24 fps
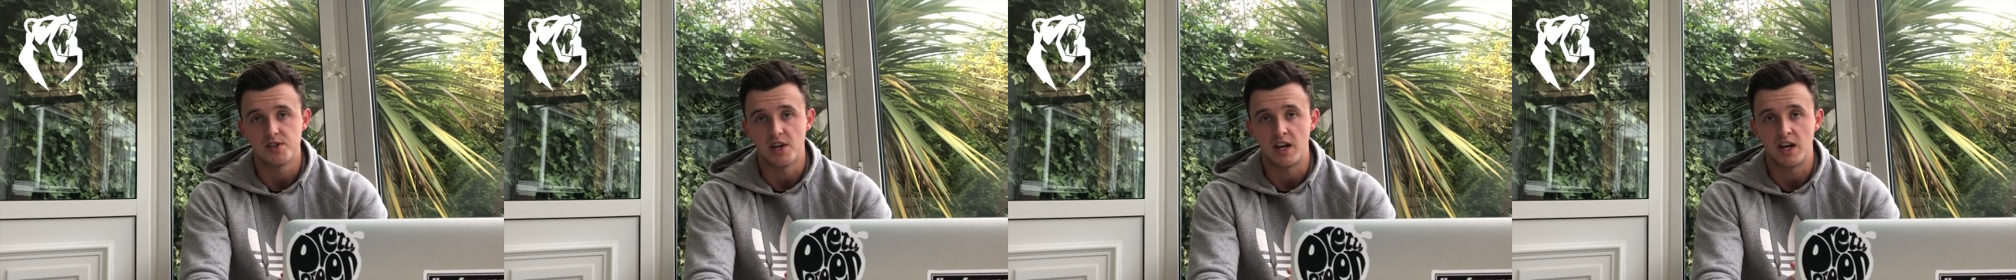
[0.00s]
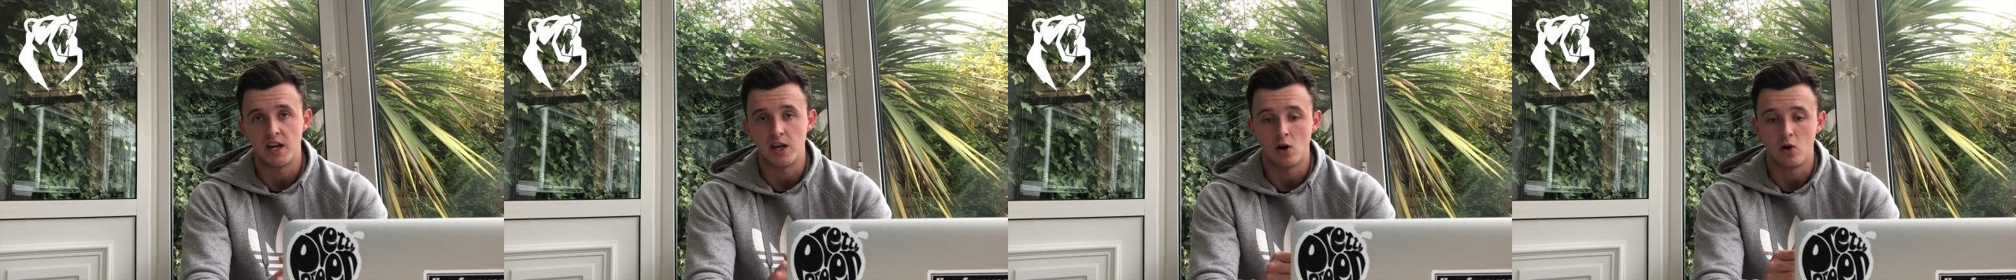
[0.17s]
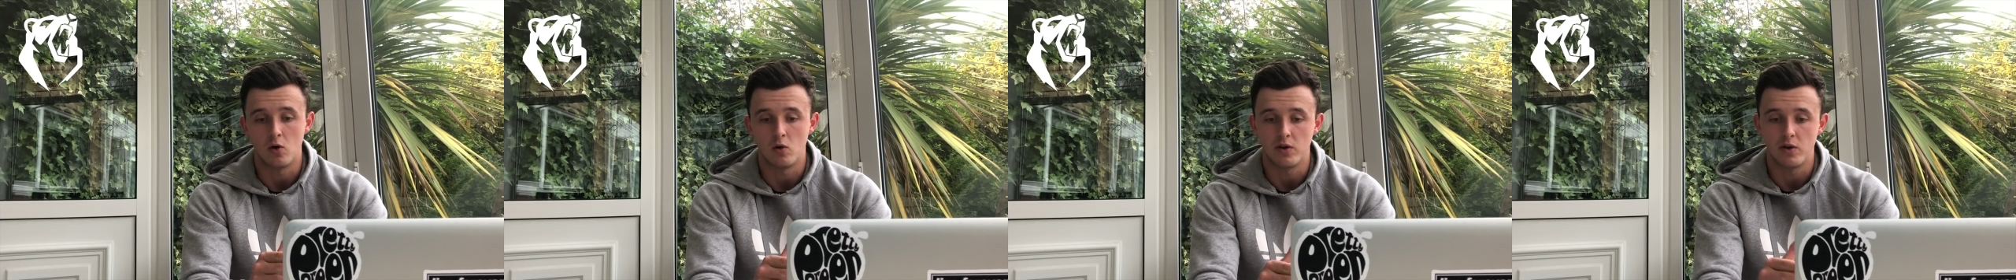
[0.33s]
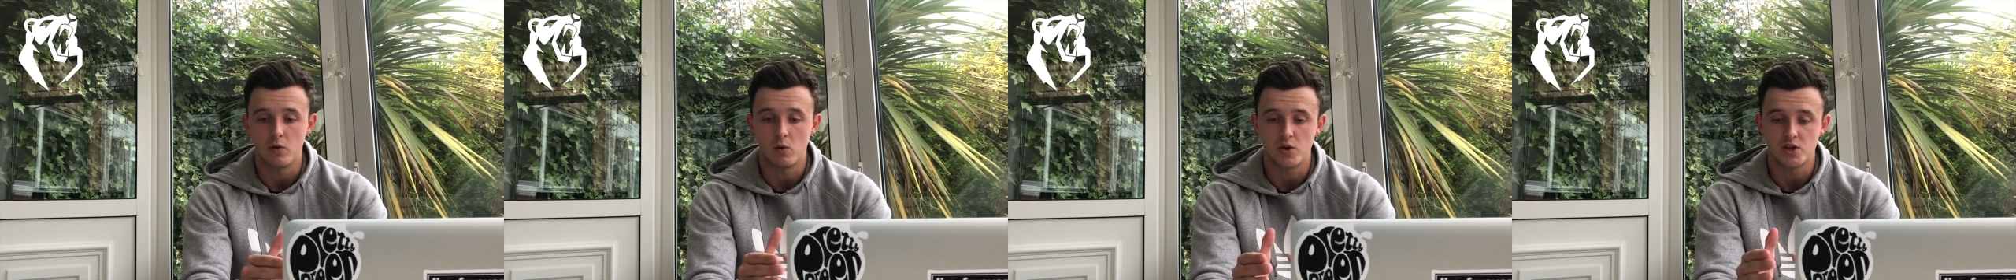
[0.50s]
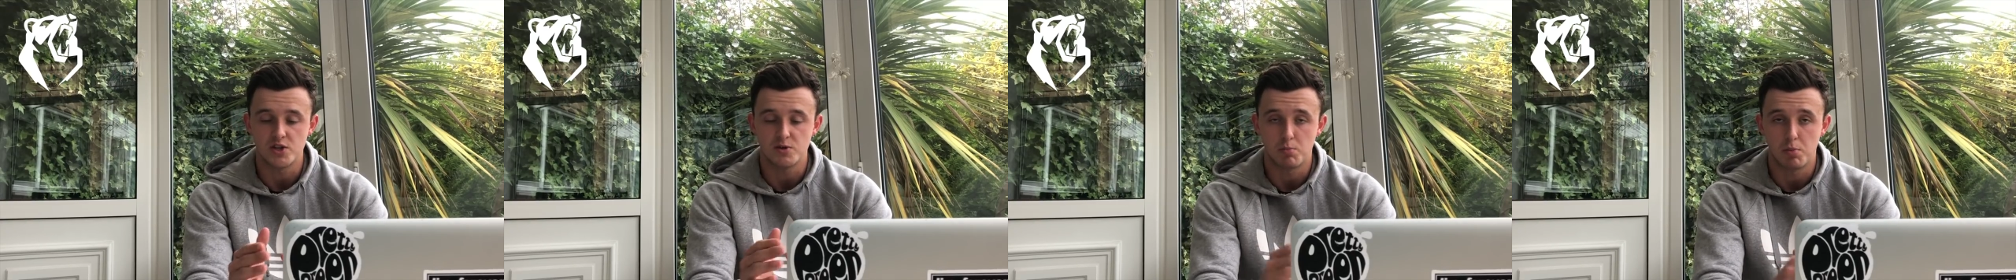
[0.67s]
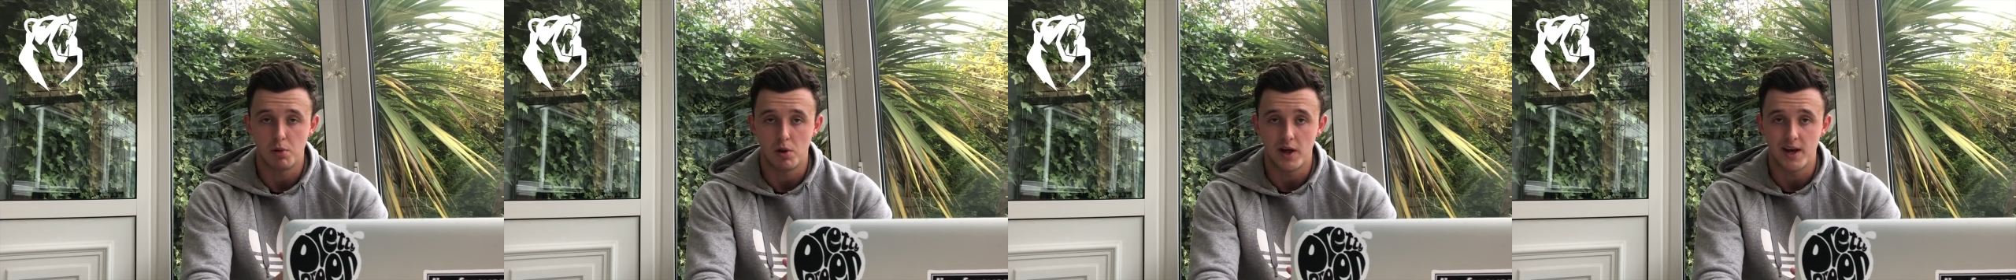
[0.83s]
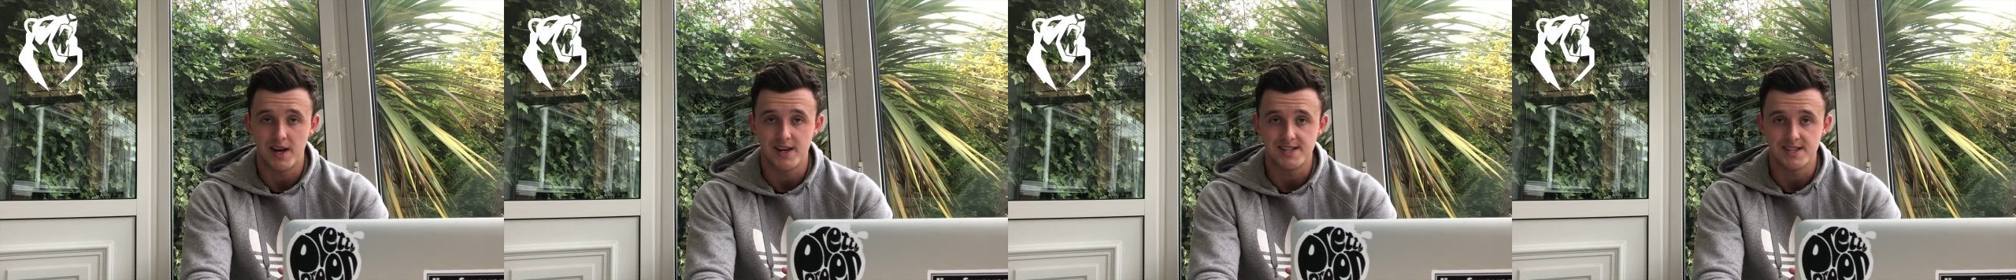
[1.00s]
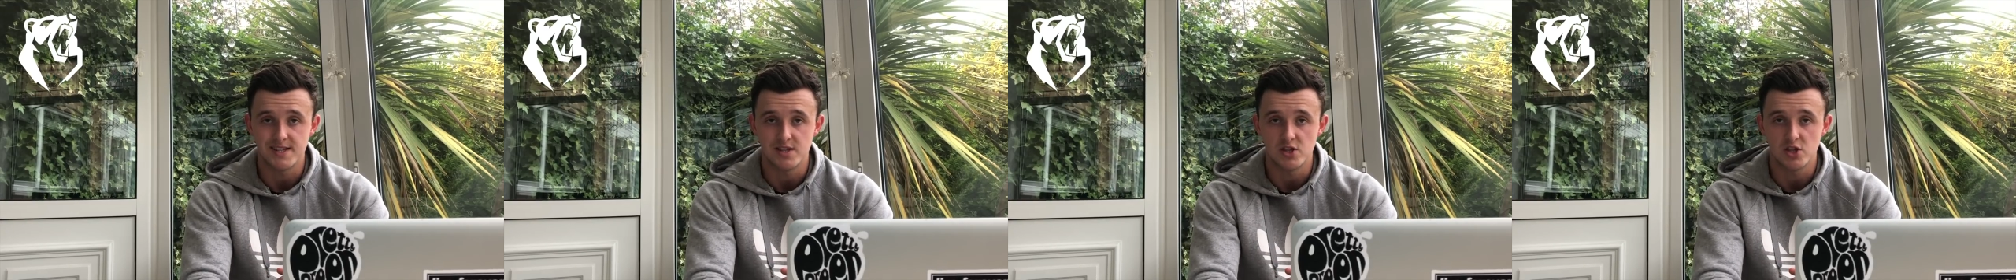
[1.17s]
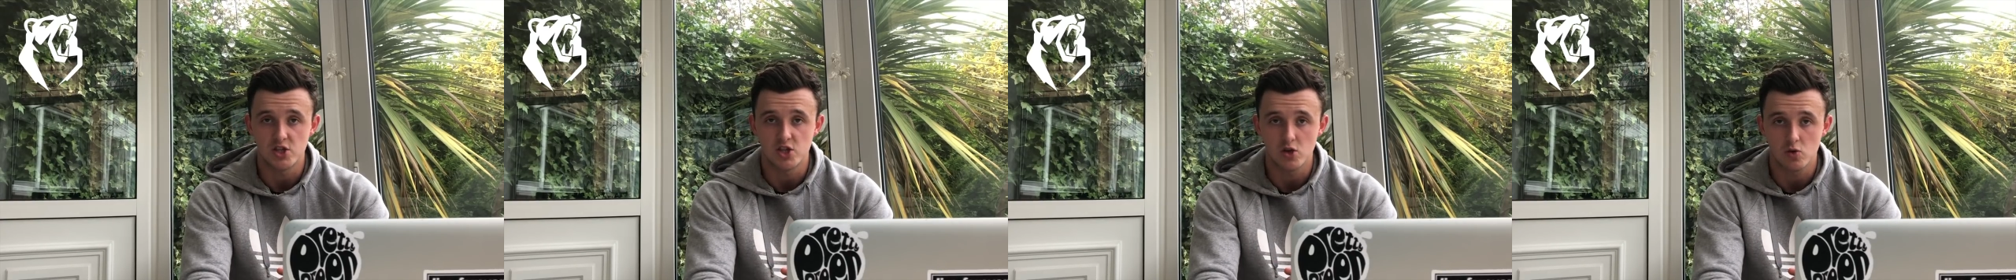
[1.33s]
and he only wants players
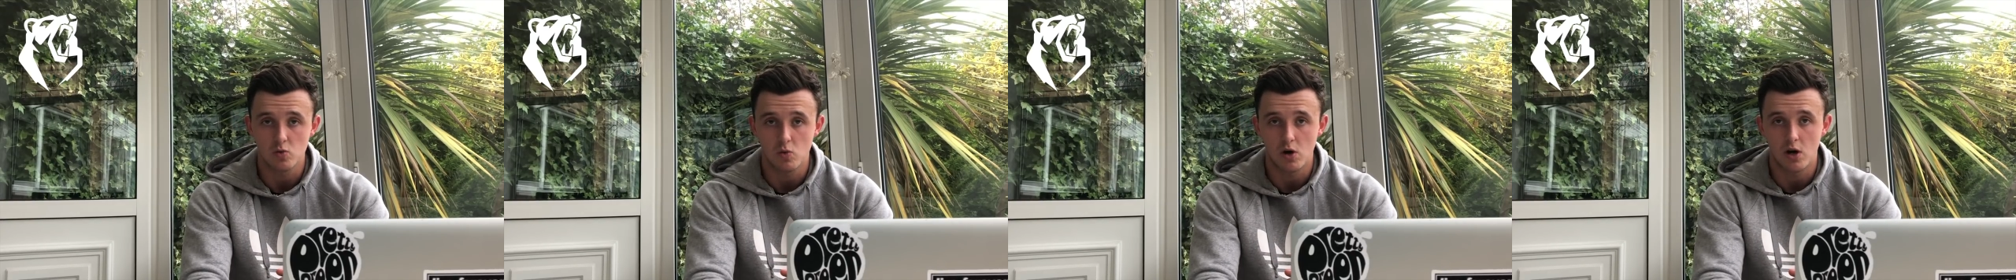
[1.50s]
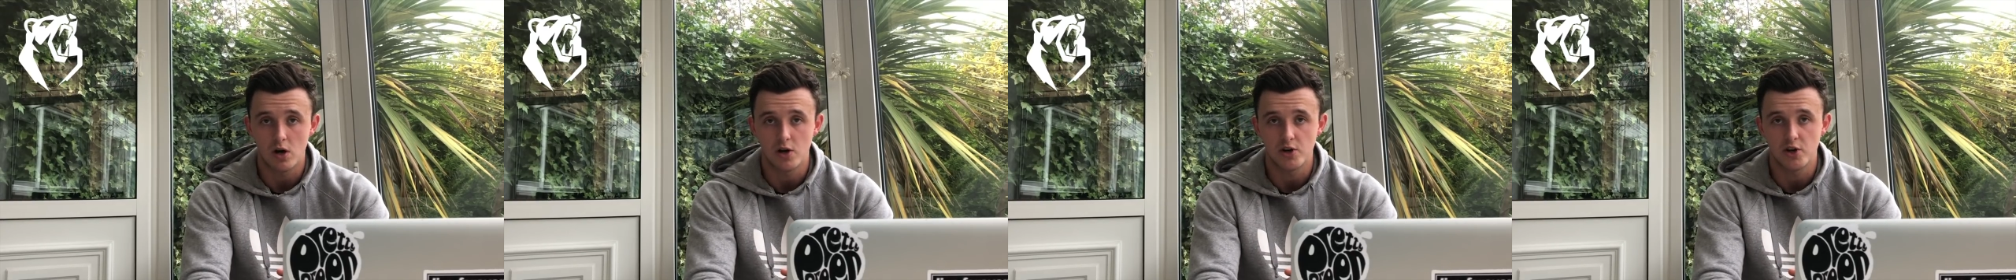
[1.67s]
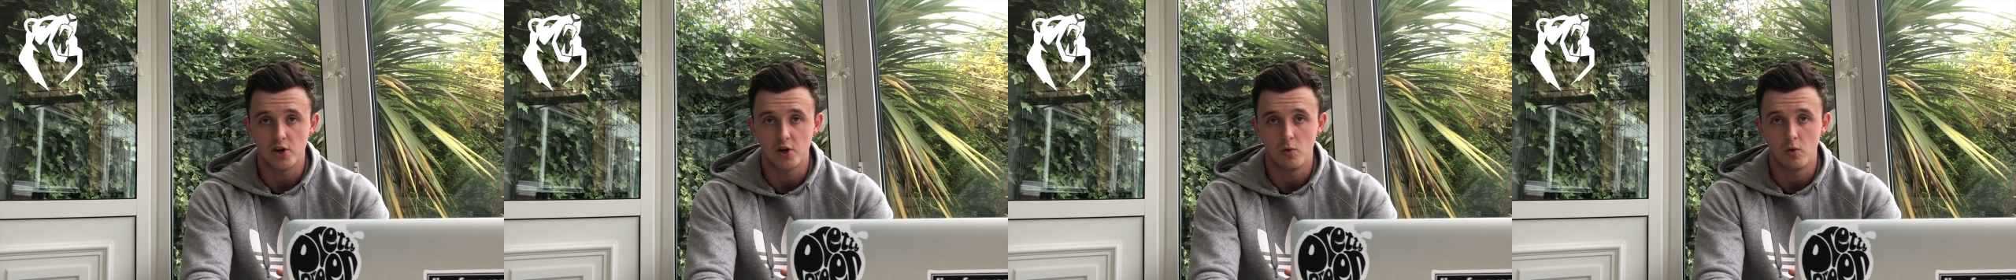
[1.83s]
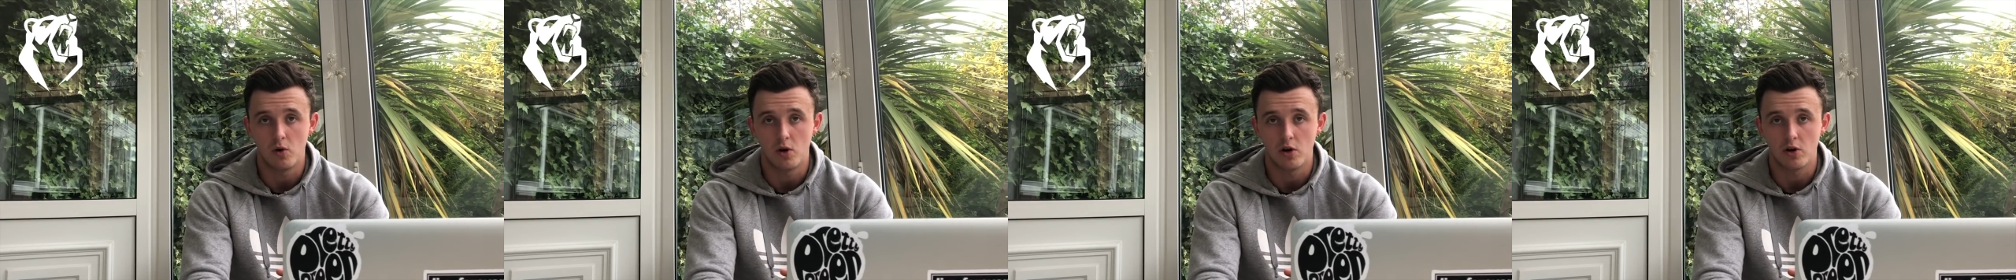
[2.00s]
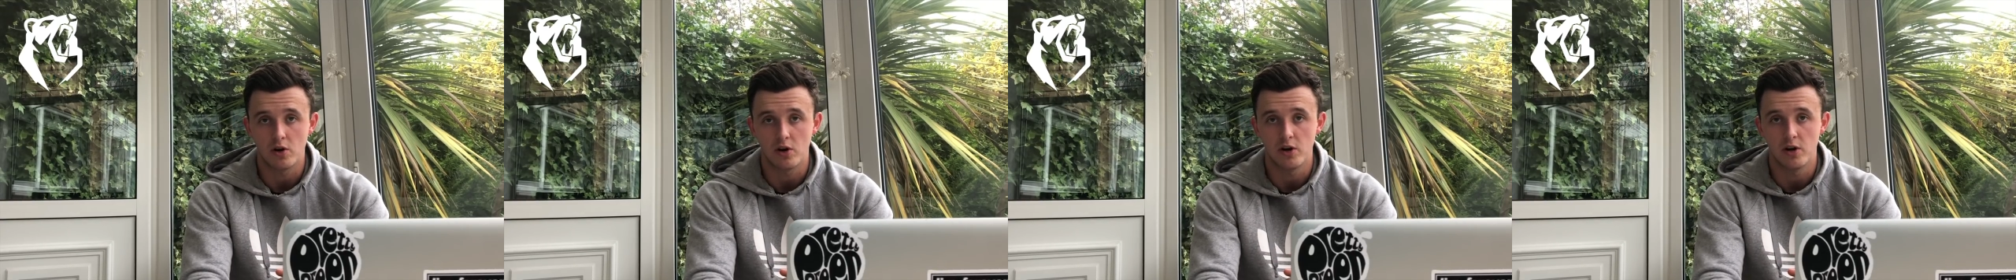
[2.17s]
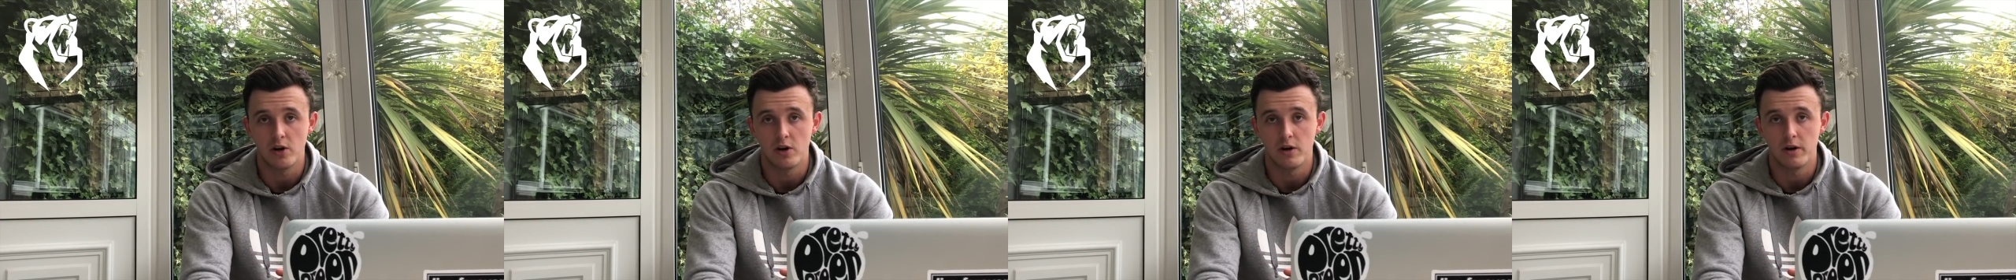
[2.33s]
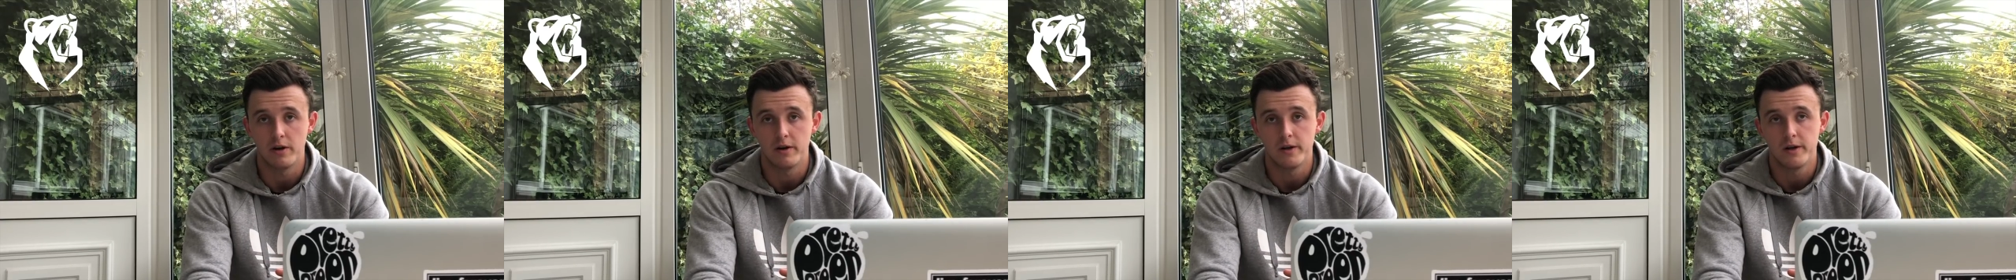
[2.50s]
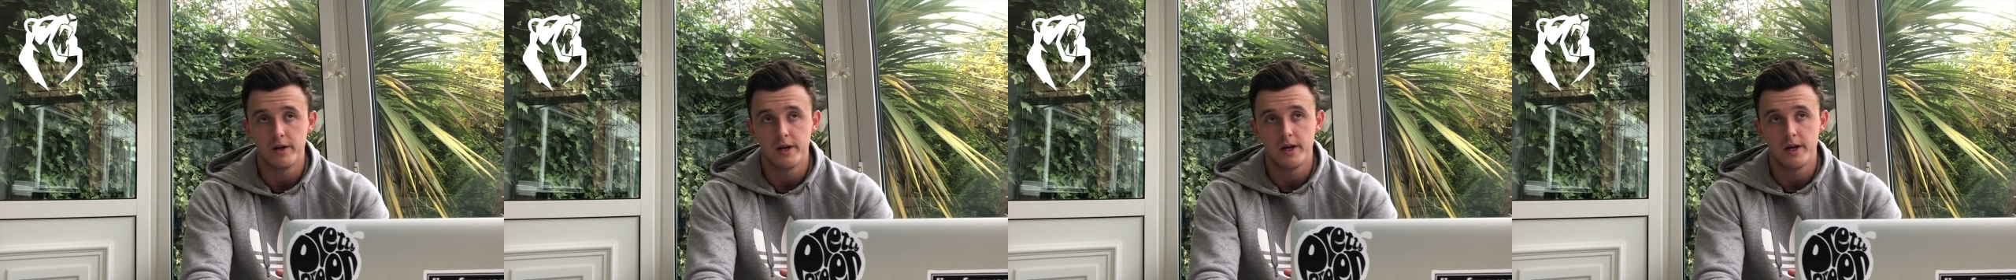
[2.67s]
in the squad who are going to